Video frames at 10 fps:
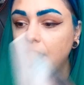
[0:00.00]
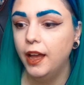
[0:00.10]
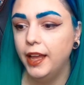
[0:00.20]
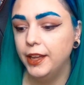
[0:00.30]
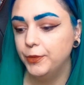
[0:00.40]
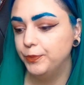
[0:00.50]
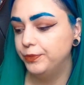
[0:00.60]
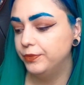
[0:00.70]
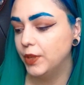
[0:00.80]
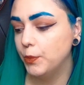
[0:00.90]

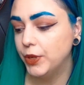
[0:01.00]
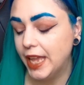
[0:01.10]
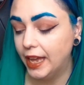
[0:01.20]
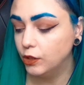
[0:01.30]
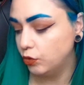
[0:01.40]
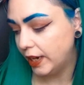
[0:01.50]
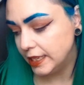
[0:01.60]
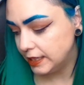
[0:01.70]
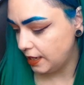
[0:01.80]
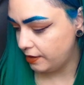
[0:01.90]
But yeah,
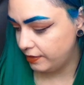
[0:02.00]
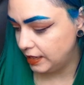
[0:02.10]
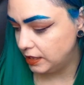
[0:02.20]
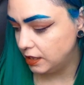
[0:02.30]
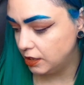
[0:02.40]
great series